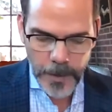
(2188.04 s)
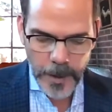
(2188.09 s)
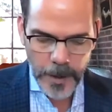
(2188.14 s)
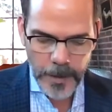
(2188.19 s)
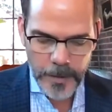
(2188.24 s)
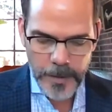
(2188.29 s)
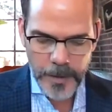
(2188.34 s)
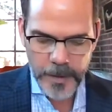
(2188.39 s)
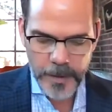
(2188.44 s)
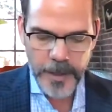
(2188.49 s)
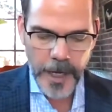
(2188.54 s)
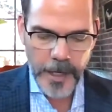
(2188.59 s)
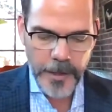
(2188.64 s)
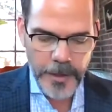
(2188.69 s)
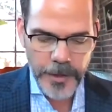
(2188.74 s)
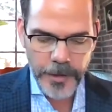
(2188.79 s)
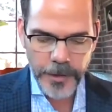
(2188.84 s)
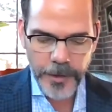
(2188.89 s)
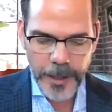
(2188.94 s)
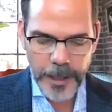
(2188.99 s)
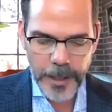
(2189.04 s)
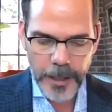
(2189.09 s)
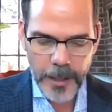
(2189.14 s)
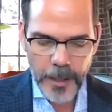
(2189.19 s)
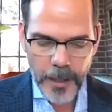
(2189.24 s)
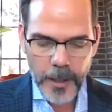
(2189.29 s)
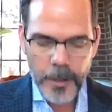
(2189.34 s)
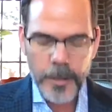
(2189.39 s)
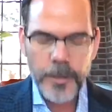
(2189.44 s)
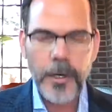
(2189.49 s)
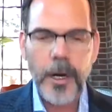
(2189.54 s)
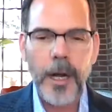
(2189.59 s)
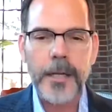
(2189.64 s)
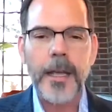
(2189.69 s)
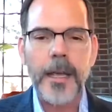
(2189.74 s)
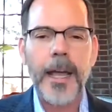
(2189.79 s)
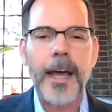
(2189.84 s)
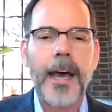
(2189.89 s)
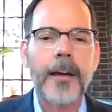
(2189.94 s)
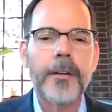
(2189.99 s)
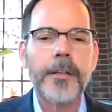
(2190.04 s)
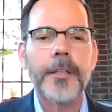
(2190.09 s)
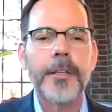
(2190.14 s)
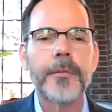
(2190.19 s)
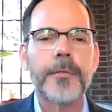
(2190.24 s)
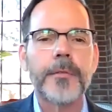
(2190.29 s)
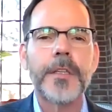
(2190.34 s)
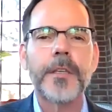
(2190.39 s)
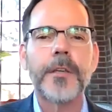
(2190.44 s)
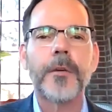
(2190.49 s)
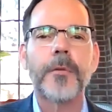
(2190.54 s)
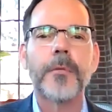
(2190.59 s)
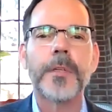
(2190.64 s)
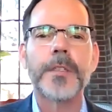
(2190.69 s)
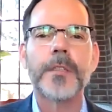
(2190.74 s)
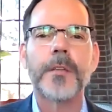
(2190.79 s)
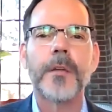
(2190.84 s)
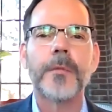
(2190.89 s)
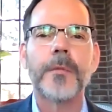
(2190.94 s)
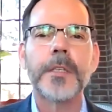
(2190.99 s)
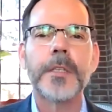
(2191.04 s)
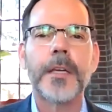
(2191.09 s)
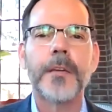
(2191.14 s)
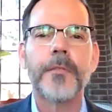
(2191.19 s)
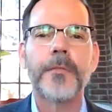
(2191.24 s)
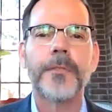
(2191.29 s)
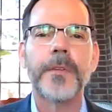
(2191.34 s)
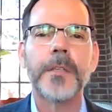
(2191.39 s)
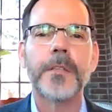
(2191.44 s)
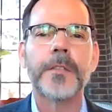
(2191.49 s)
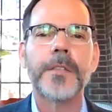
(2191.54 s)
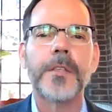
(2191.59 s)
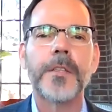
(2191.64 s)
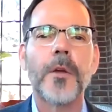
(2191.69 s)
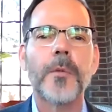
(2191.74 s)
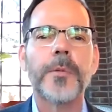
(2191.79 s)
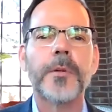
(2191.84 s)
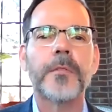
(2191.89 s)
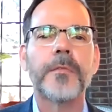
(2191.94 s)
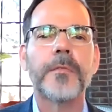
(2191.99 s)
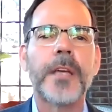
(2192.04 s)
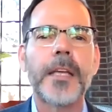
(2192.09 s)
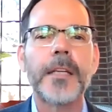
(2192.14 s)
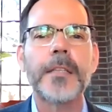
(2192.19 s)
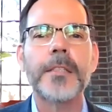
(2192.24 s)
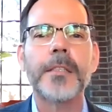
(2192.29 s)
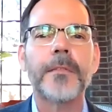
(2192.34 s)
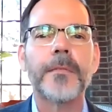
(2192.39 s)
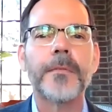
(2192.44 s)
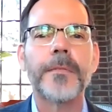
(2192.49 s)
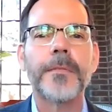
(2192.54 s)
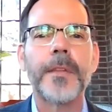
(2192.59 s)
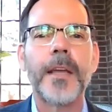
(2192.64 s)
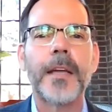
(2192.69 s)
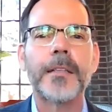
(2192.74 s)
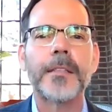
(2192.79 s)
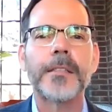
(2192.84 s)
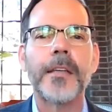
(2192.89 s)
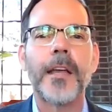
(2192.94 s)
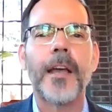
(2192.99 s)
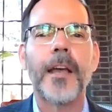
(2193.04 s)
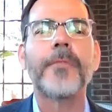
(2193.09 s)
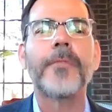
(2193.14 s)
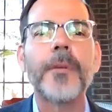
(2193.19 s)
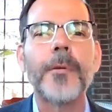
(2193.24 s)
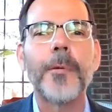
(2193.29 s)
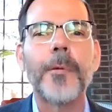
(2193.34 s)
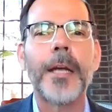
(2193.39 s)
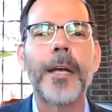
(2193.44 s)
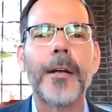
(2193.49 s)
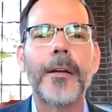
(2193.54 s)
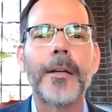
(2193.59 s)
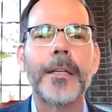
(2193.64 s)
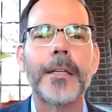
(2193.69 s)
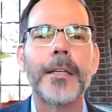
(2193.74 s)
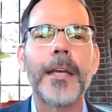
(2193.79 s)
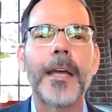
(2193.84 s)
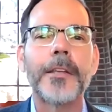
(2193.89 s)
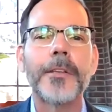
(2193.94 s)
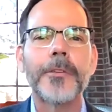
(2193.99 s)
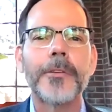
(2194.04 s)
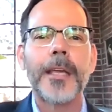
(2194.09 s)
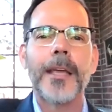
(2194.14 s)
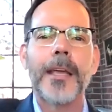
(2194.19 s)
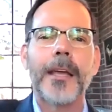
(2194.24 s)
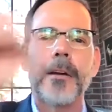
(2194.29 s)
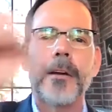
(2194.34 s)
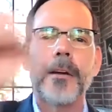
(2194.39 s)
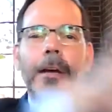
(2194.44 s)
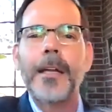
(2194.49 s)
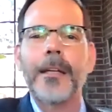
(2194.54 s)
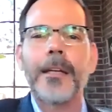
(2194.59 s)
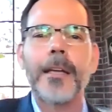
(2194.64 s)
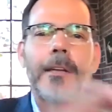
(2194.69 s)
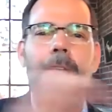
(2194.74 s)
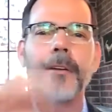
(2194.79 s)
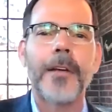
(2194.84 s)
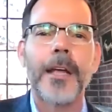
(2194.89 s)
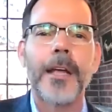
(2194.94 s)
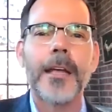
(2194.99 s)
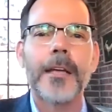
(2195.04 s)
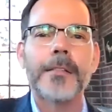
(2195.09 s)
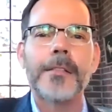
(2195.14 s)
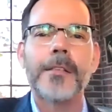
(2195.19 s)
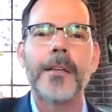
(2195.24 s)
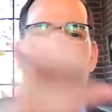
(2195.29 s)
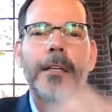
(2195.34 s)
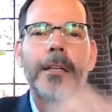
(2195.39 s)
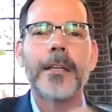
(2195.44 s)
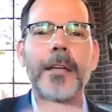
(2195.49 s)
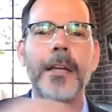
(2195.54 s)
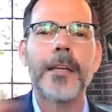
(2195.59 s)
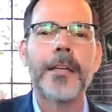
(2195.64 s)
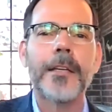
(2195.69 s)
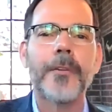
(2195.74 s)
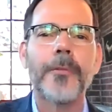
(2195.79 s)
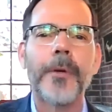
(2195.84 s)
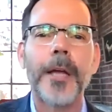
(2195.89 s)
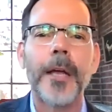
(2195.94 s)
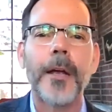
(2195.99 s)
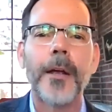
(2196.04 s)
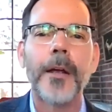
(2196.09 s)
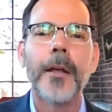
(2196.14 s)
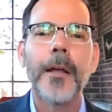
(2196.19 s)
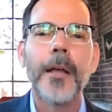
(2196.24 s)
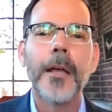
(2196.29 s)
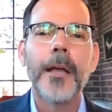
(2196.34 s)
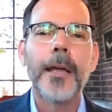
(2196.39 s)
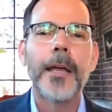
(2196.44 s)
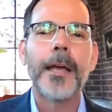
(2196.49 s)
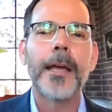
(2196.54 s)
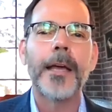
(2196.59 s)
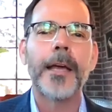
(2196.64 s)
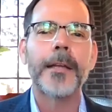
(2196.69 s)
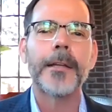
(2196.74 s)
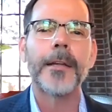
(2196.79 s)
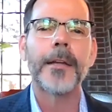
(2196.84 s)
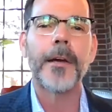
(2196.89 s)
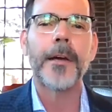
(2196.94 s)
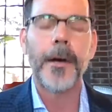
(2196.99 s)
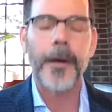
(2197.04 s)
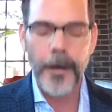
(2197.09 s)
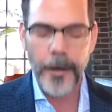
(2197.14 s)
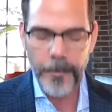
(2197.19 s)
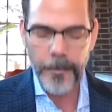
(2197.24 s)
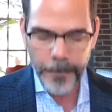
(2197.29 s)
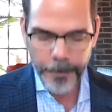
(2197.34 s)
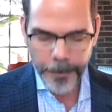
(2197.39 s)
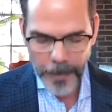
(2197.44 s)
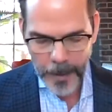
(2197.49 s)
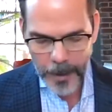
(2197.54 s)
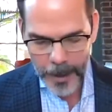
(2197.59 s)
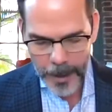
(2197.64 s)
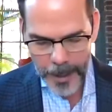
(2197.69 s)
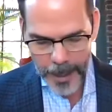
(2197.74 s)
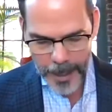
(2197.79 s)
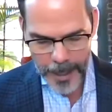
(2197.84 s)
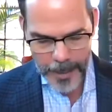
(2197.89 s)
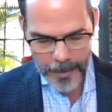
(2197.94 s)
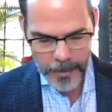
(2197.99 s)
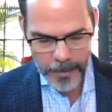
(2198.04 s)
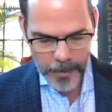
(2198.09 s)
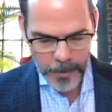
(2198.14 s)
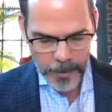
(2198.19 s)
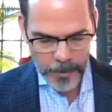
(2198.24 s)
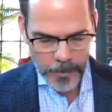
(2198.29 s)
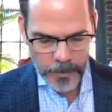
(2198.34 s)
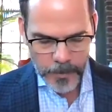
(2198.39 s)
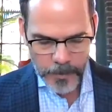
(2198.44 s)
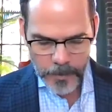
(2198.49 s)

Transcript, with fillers: it's essentially trying to how do you deal with something that feels so pervasive that it's everywhere and yet you can't quite get your hands on it anywhere and um, and